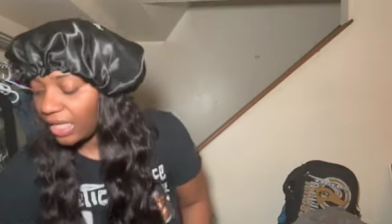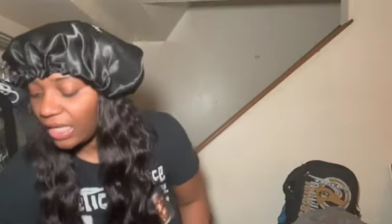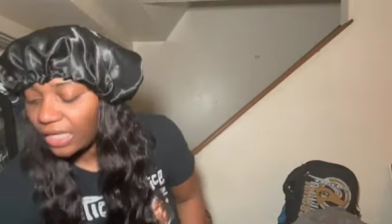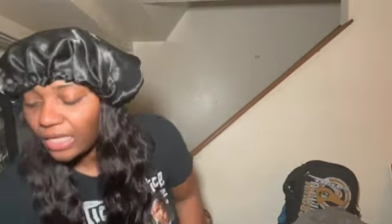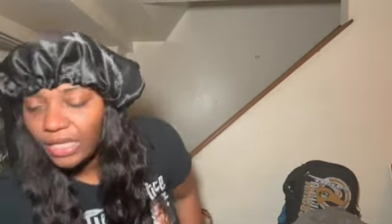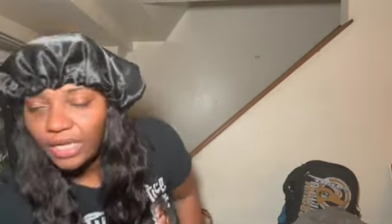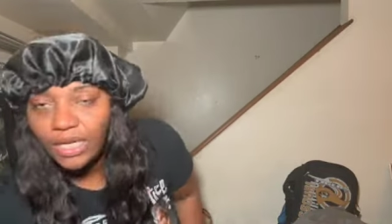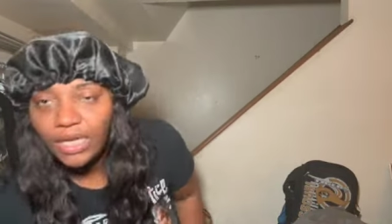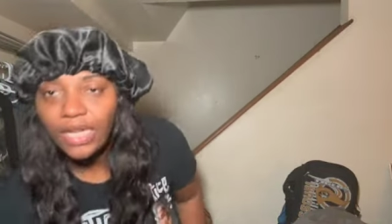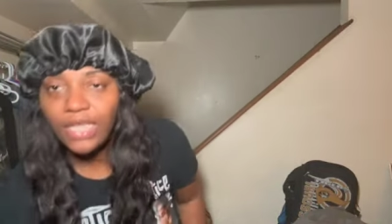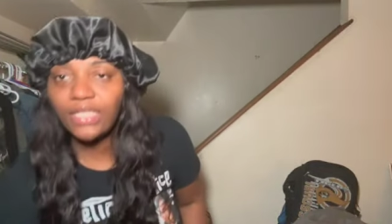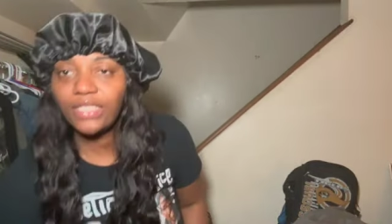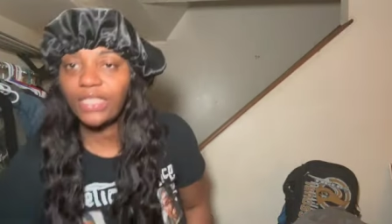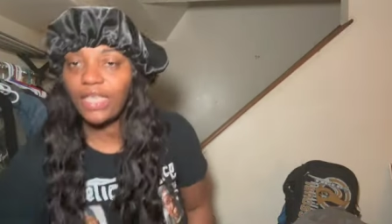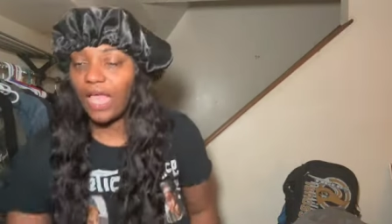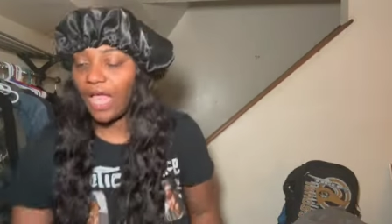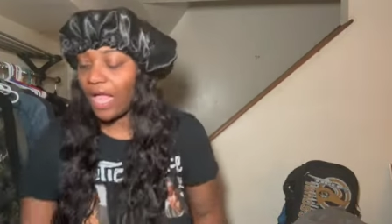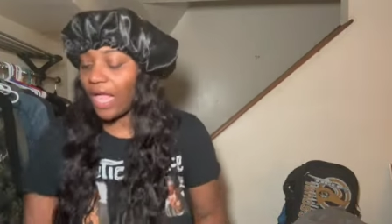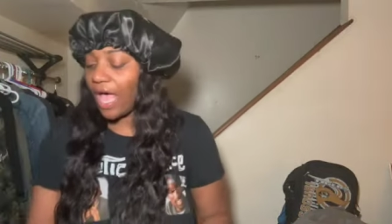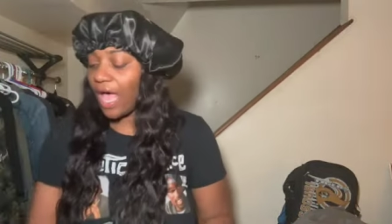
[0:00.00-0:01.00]
And then the next
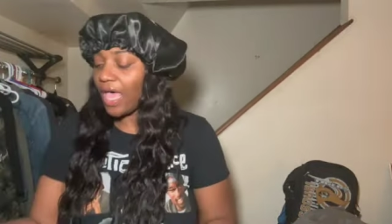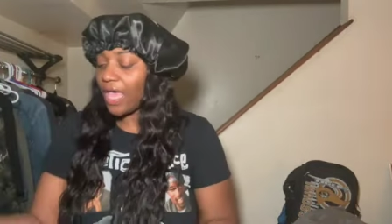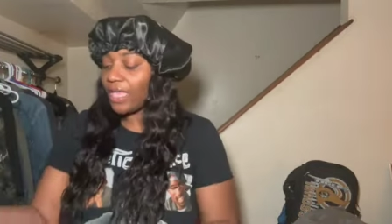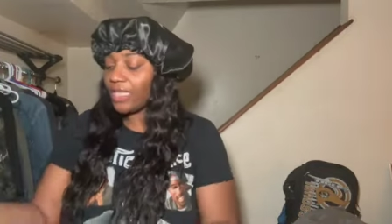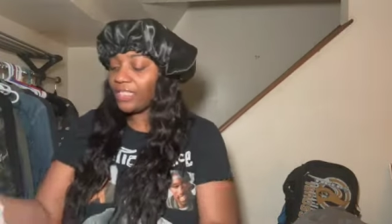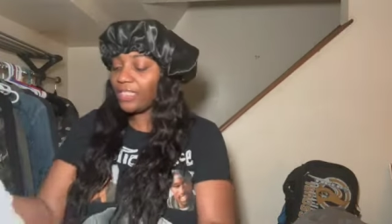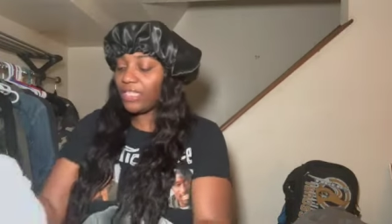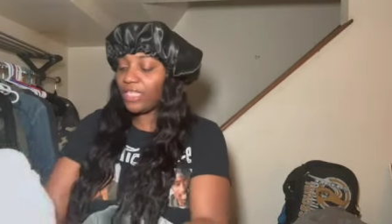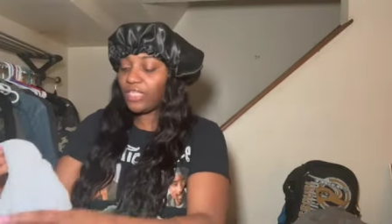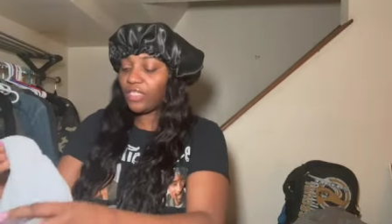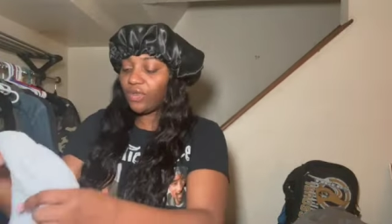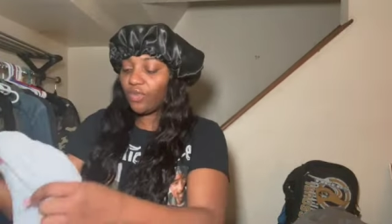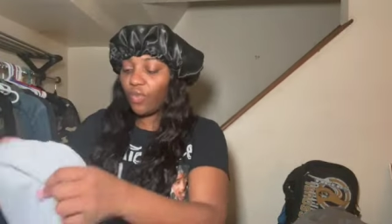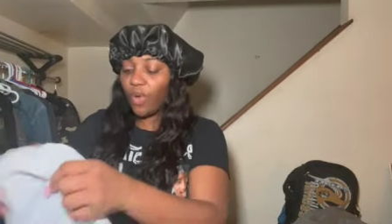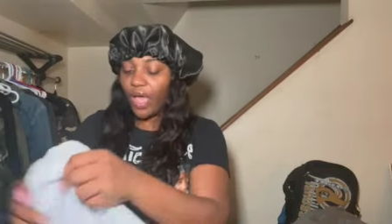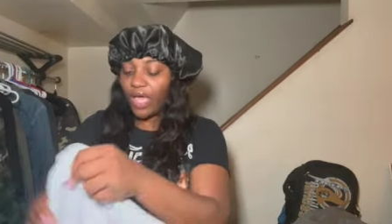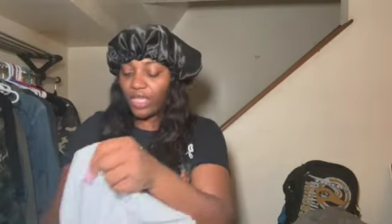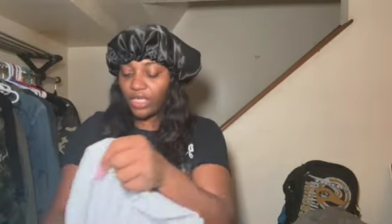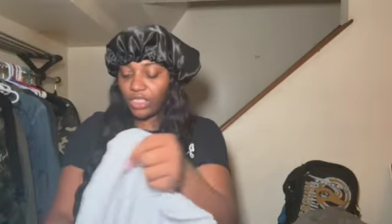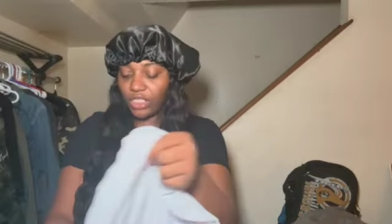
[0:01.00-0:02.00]
thing I got is this
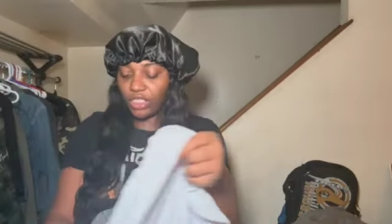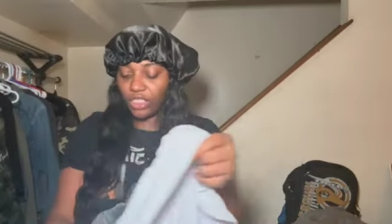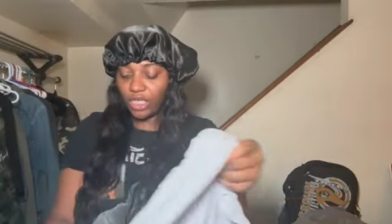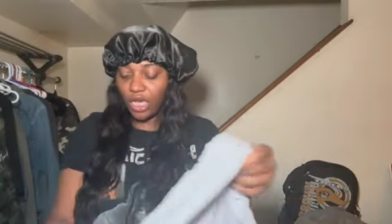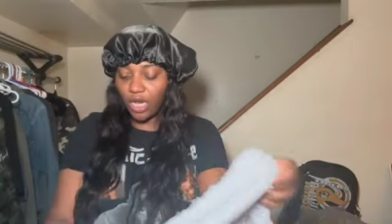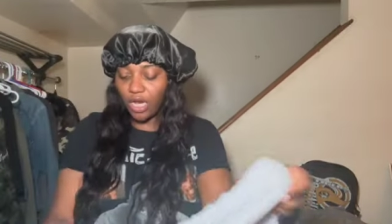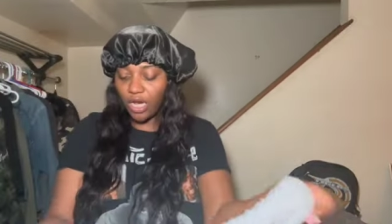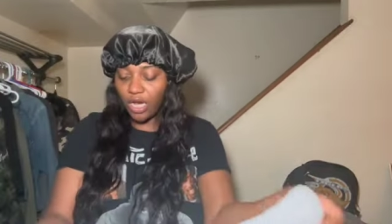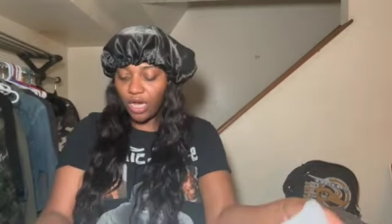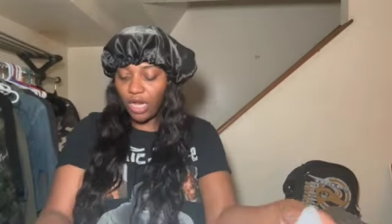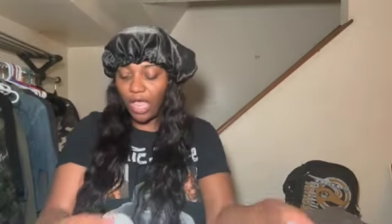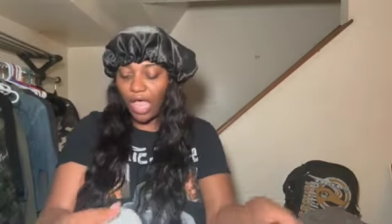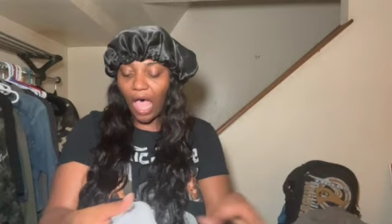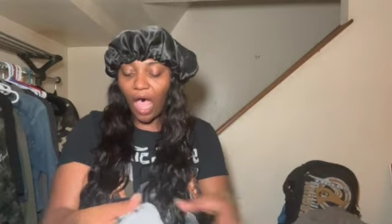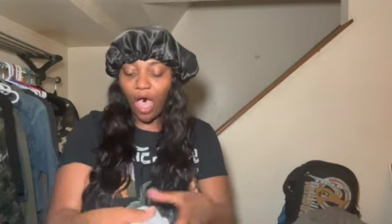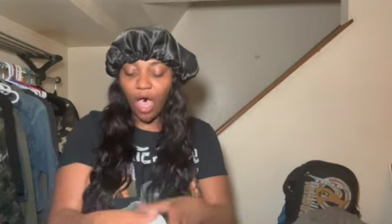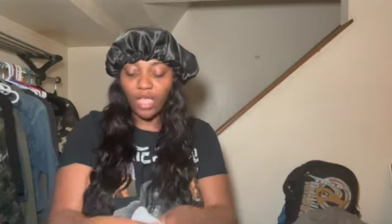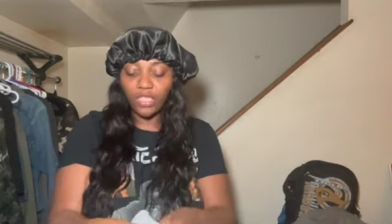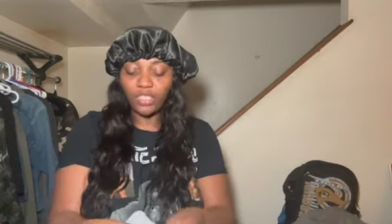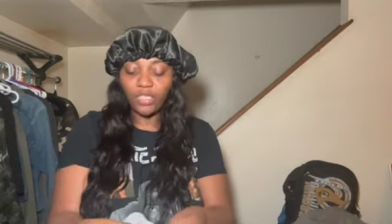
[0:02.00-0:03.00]
white shirt.
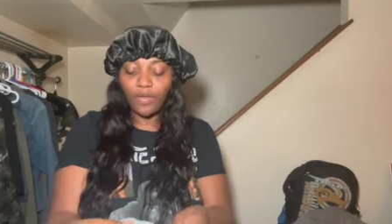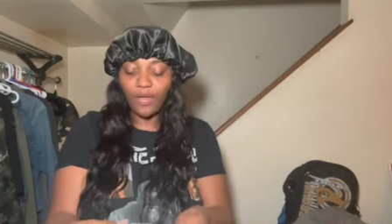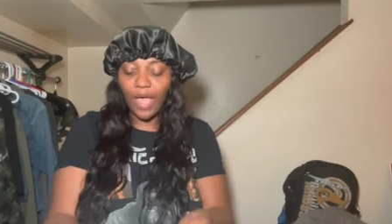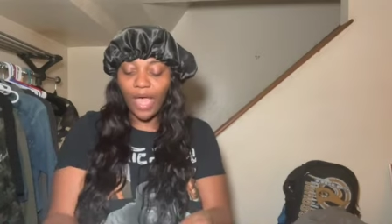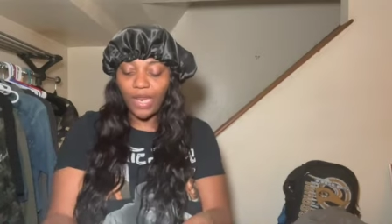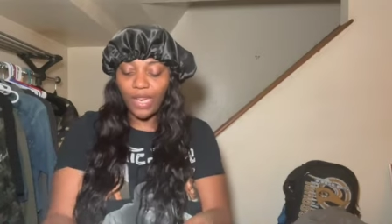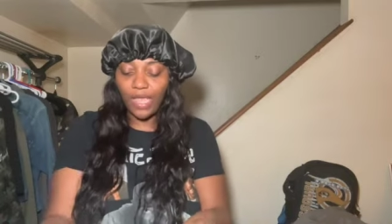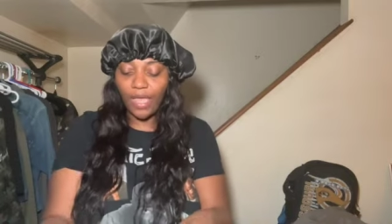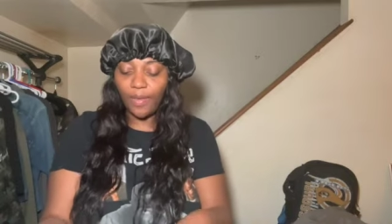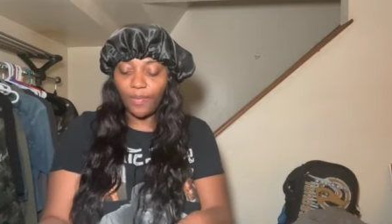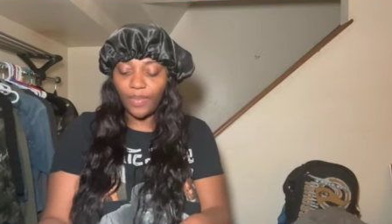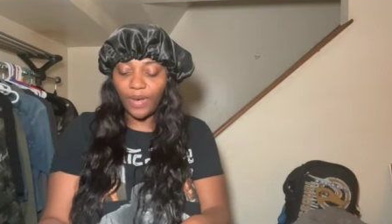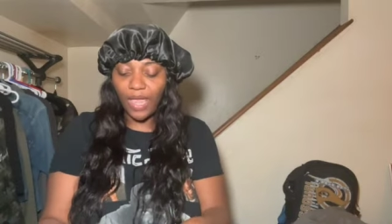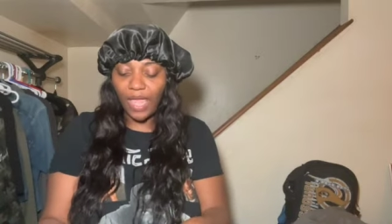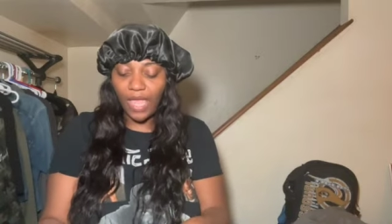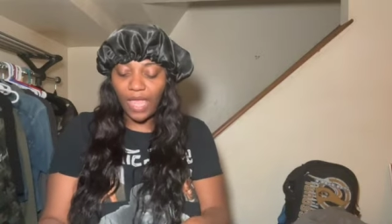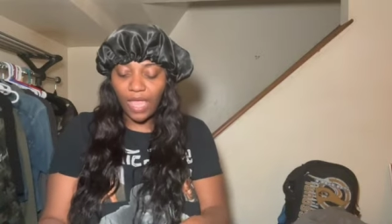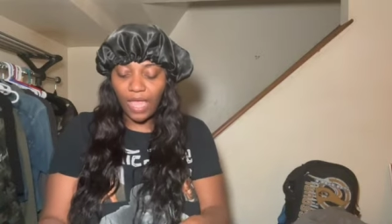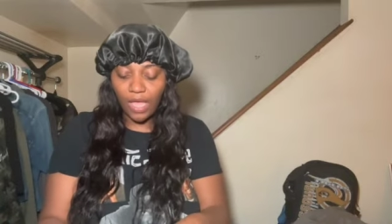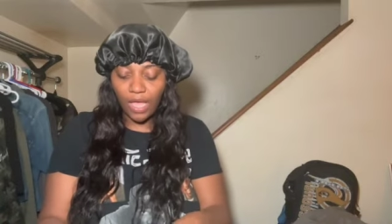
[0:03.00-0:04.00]
I also got it in
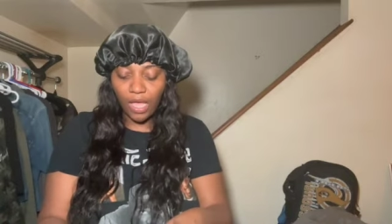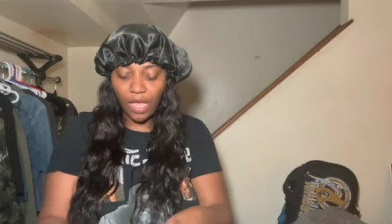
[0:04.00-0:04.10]
black.